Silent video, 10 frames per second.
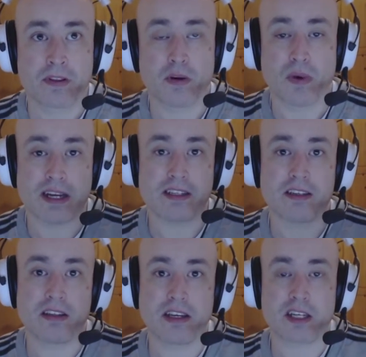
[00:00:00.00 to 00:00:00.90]
the weight and
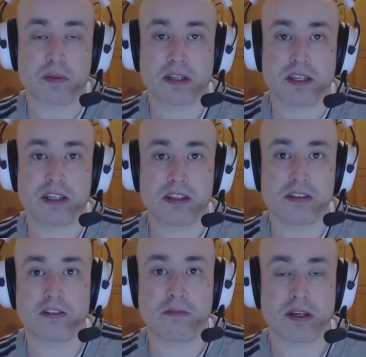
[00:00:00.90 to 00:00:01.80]
the expectations
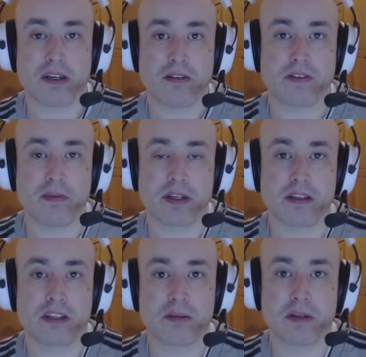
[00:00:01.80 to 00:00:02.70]
of my girlfriend, because
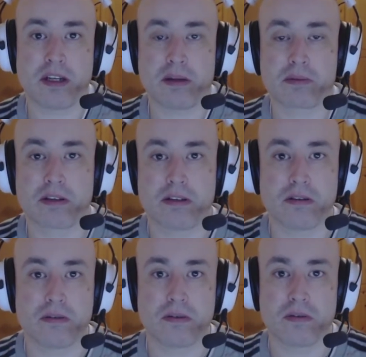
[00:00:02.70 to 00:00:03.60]
she's been an
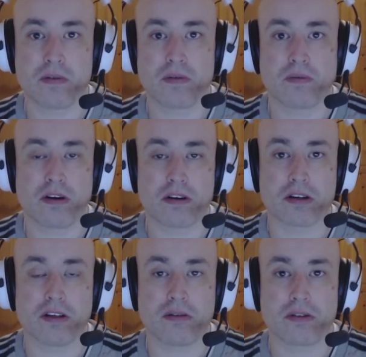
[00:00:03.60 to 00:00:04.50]
absolute rock
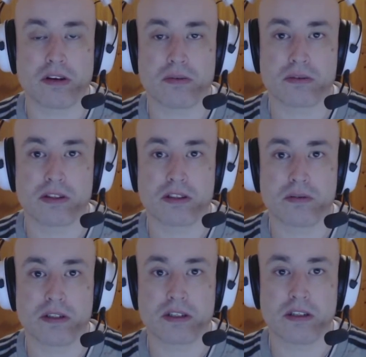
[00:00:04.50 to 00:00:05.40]
in all the whole
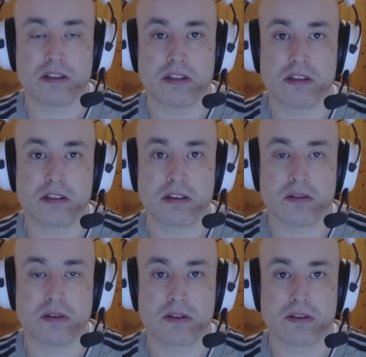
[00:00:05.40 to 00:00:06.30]
situation, and she's
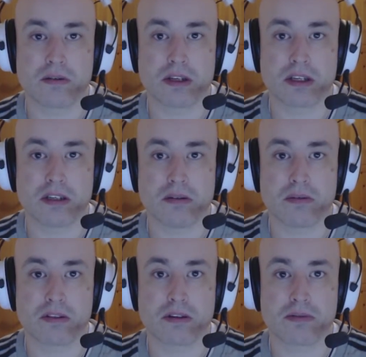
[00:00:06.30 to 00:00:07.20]
going through, like, a
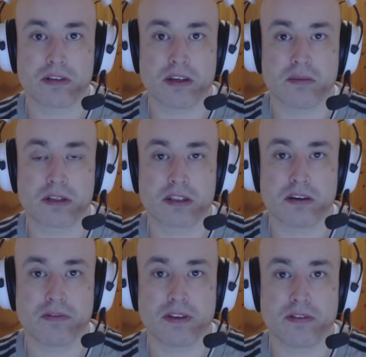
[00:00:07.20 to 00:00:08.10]
tough time
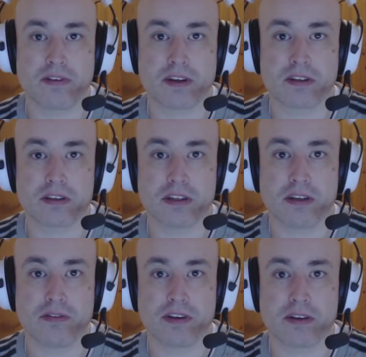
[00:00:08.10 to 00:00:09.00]
herself, in the fact that she
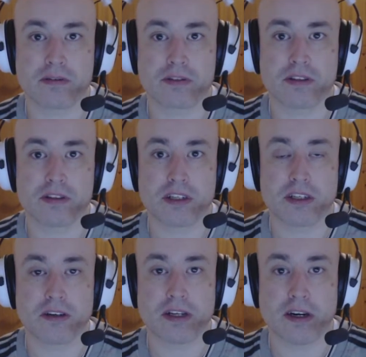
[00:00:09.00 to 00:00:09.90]
feels that she
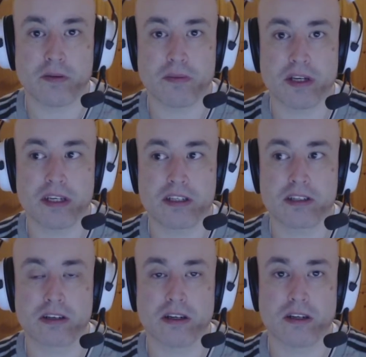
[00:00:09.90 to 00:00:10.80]
can't help me. She's
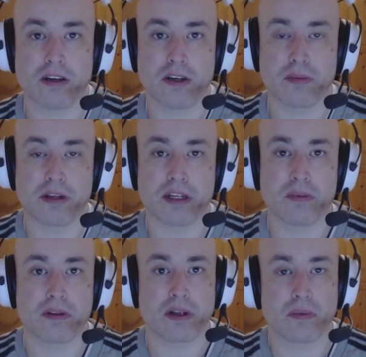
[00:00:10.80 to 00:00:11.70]
got a lot on her plate
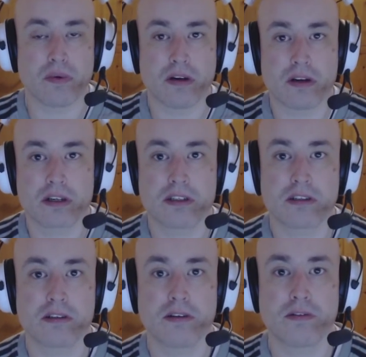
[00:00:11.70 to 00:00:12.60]
with, like, work and
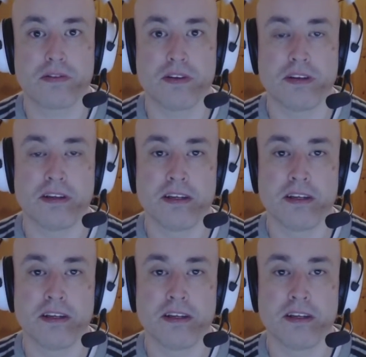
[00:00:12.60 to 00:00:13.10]
stuff and